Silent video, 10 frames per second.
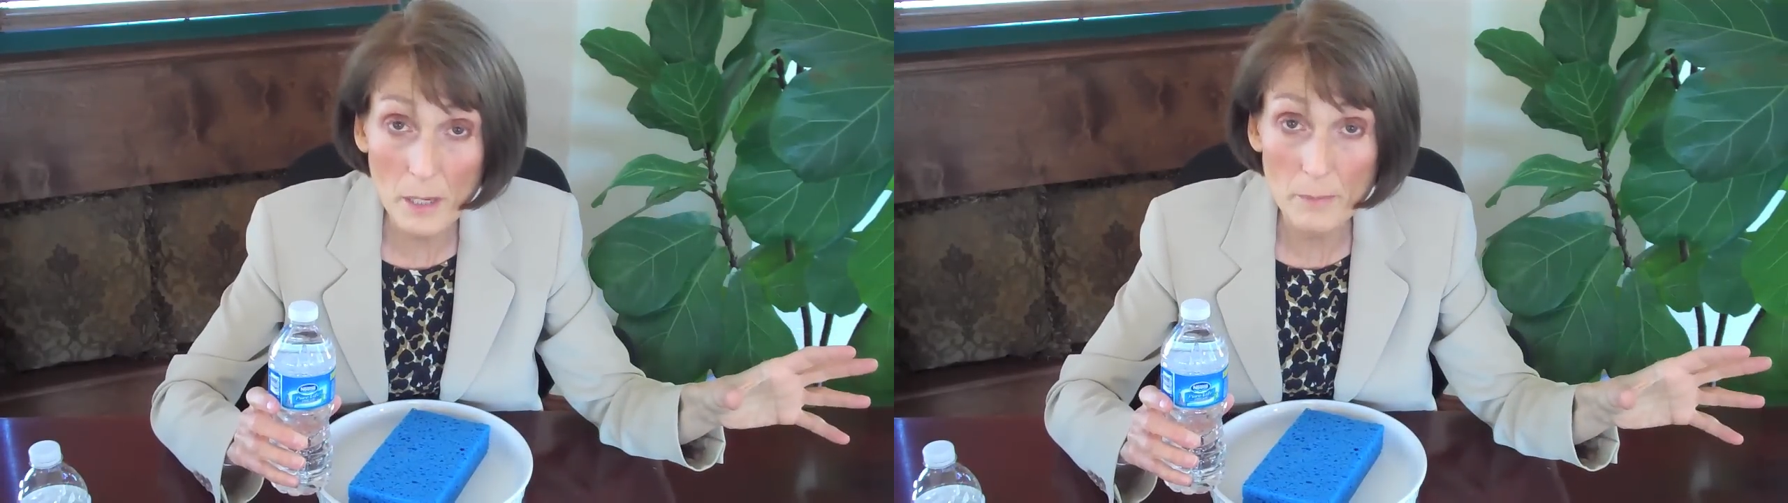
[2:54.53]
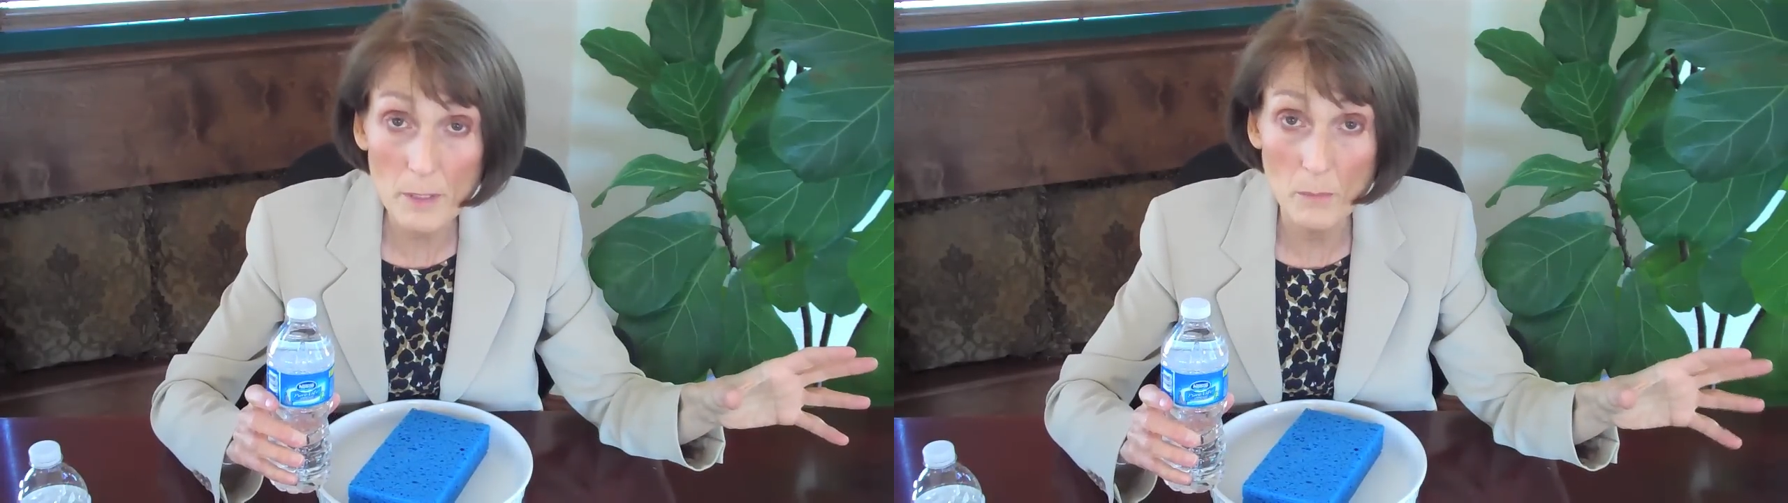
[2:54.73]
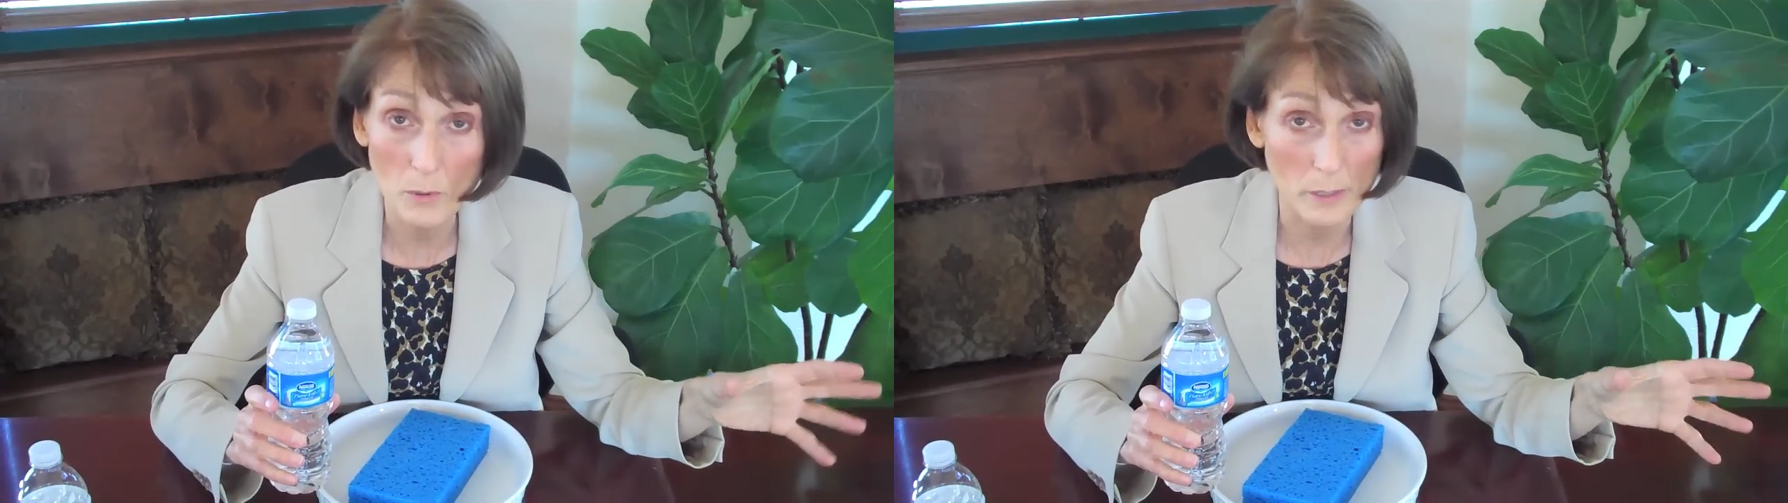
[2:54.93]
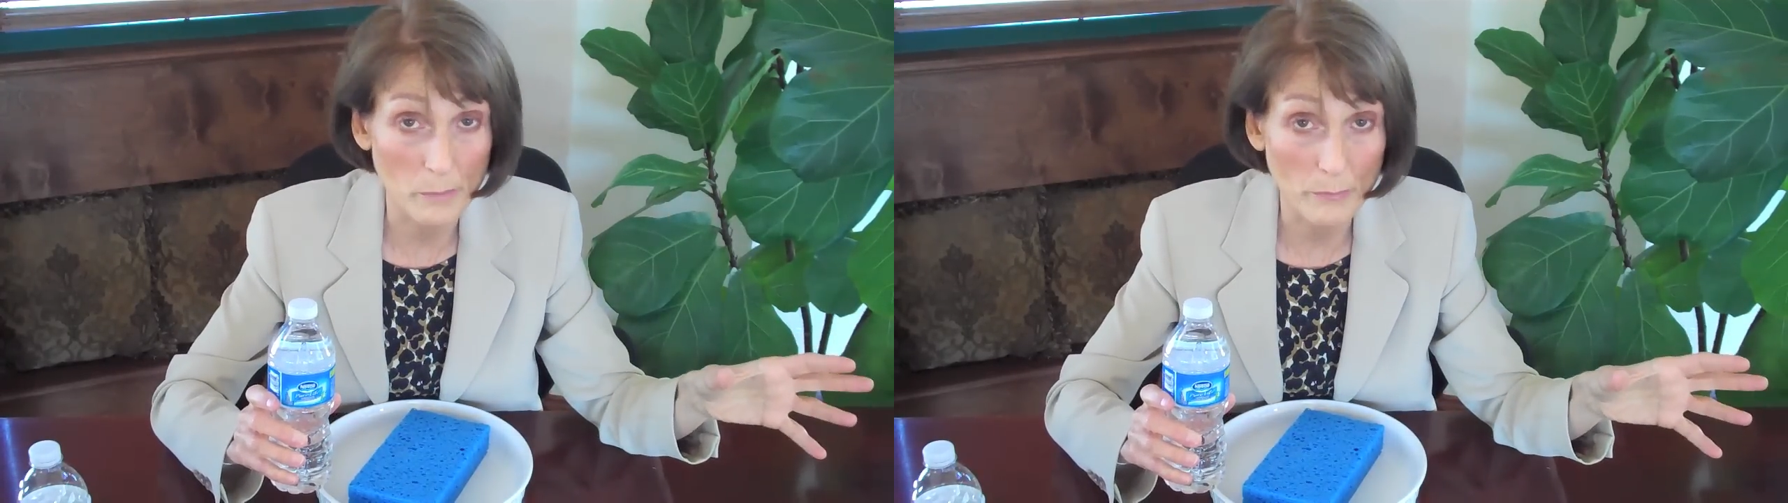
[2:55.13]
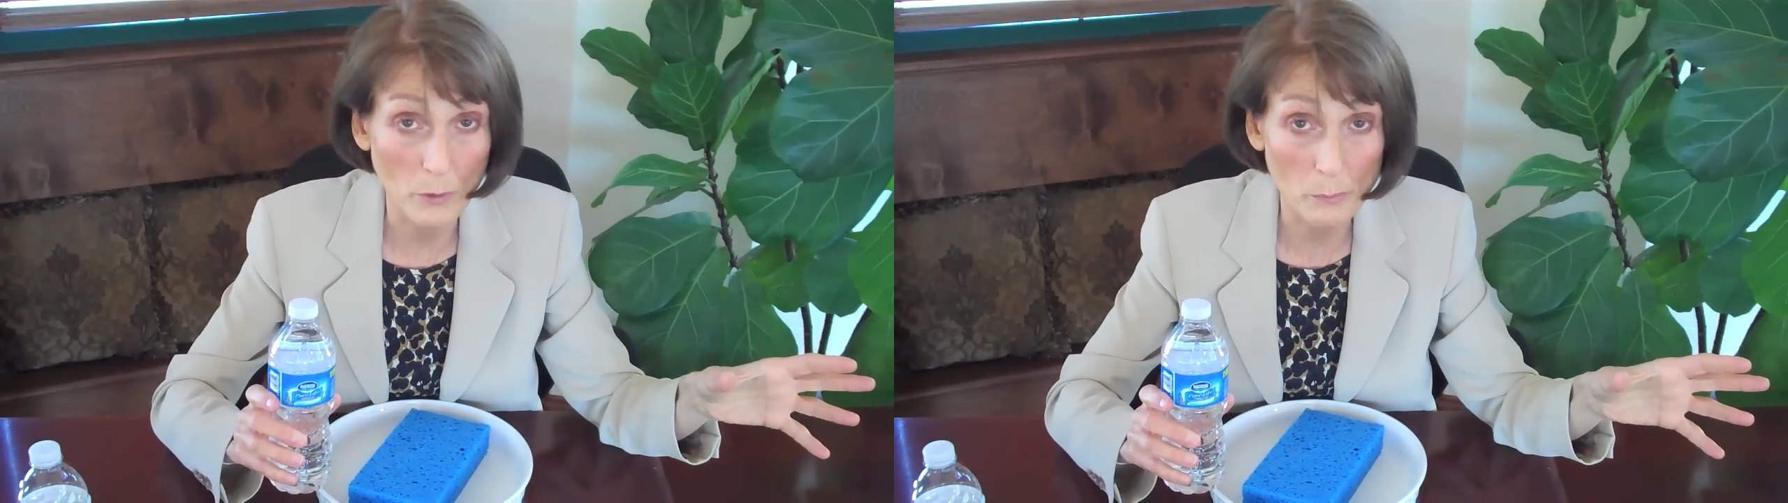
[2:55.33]
up in the morning
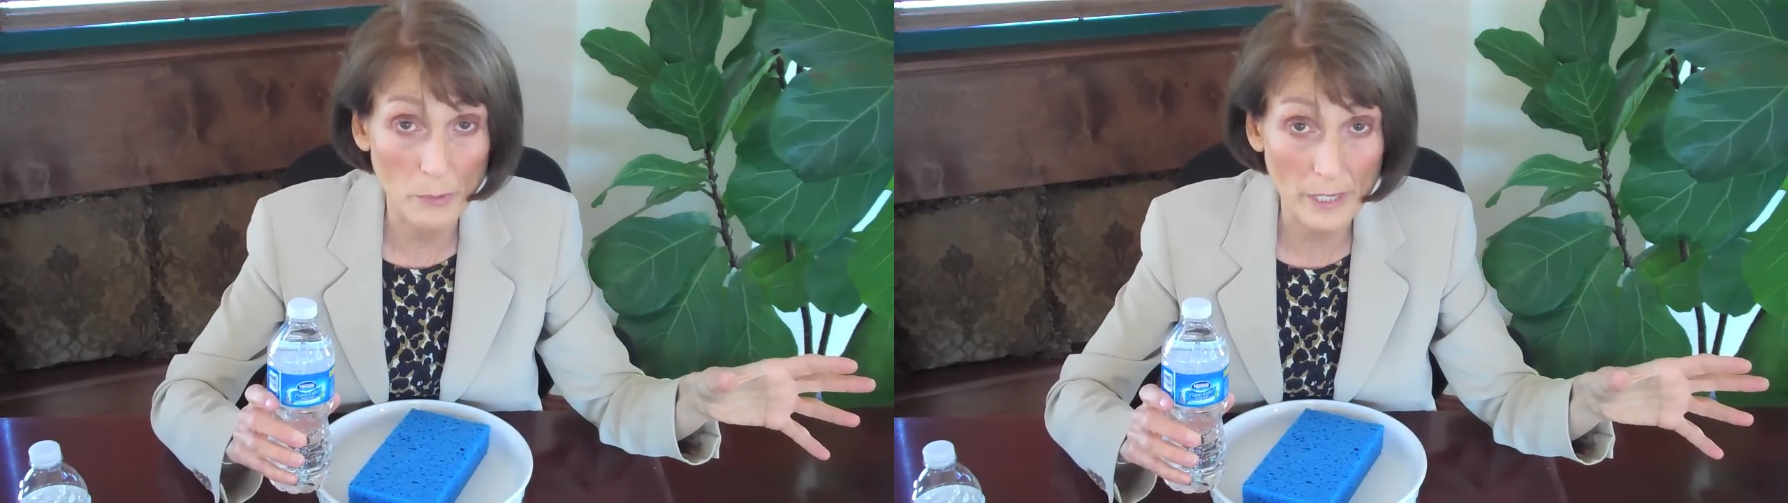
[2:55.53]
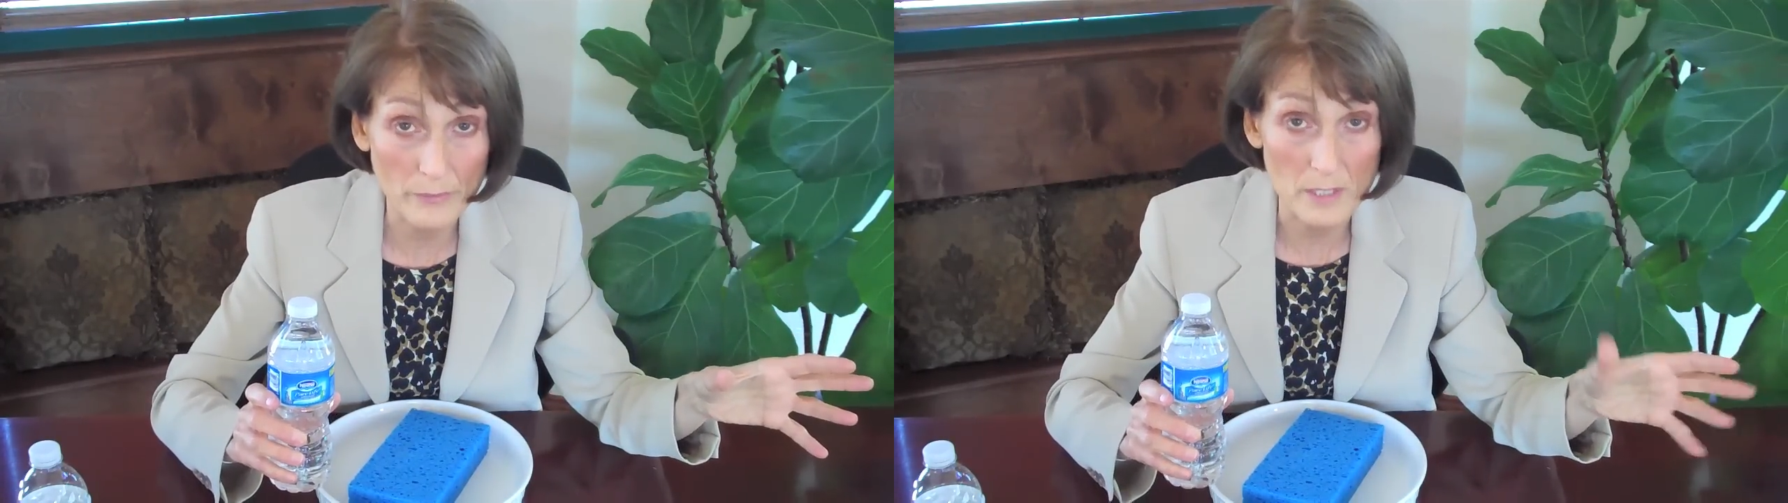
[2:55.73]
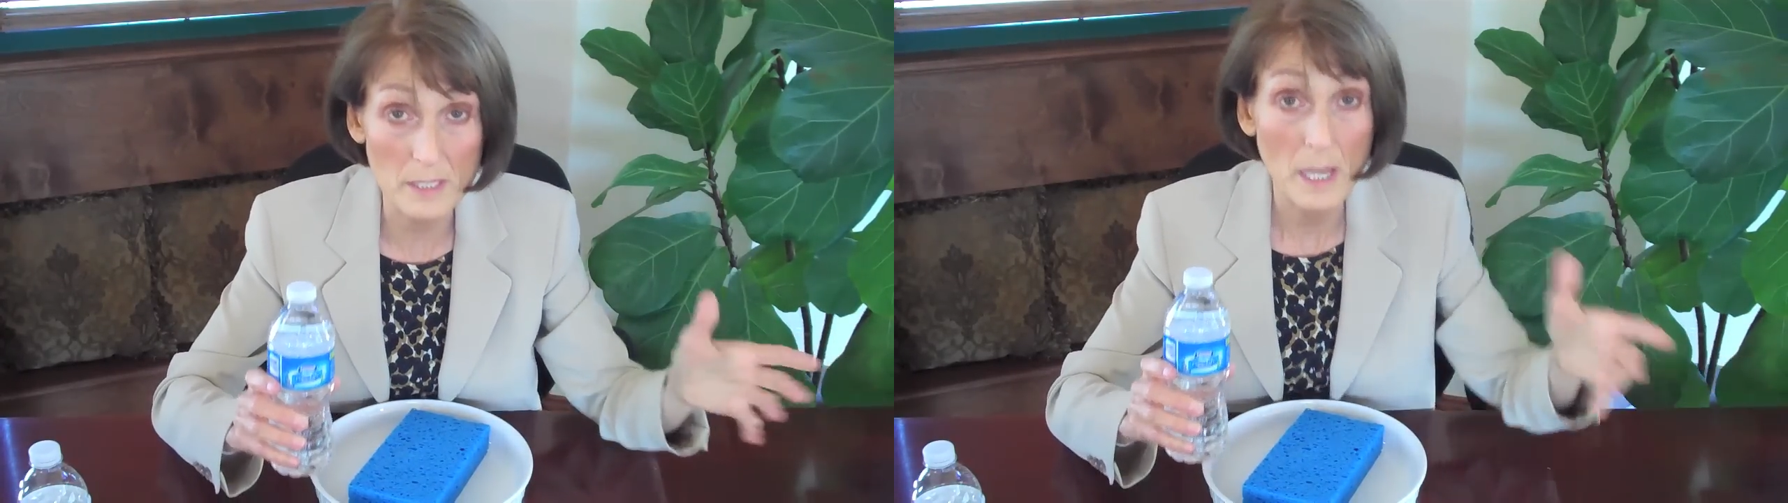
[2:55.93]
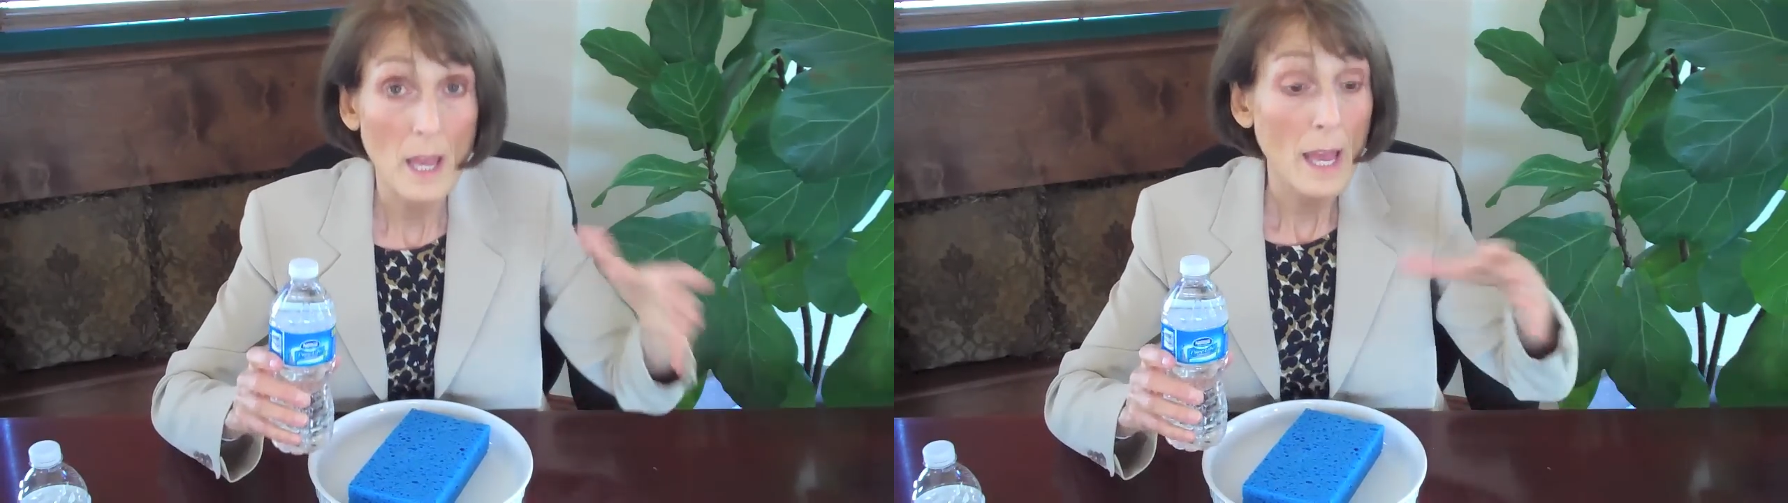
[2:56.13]
before breakfast.